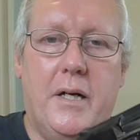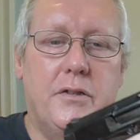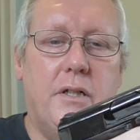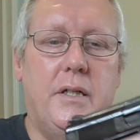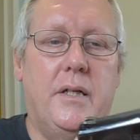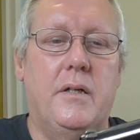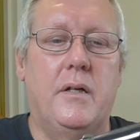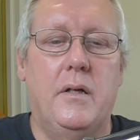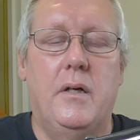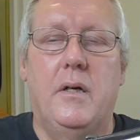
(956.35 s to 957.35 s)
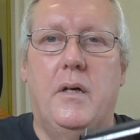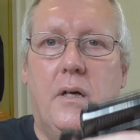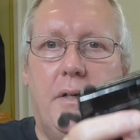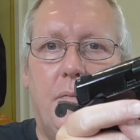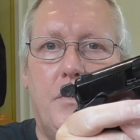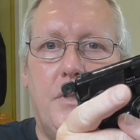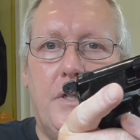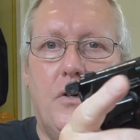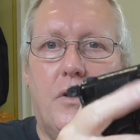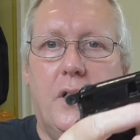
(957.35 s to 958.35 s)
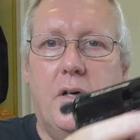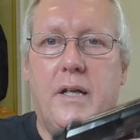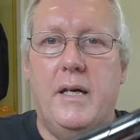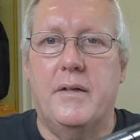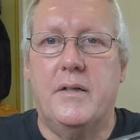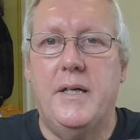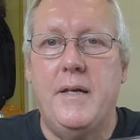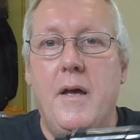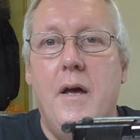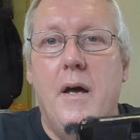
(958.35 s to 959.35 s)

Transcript: magazine in, and then we'll decocker like that. Okay.